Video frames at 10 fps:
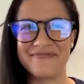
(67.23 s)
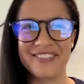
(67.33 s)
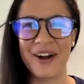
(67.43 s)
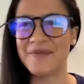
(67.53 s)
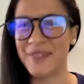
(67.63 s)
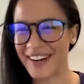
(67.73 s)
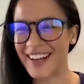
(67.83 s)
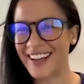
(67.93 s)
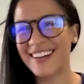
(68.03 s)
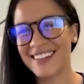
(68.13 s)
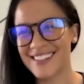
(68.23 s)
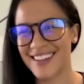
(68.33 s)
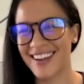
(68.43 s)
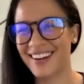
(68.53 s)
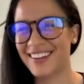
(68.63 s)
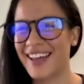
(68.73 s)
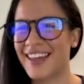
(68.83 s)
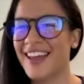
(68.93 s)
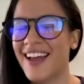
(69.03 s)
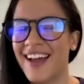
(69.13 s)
comforting to hear. Like,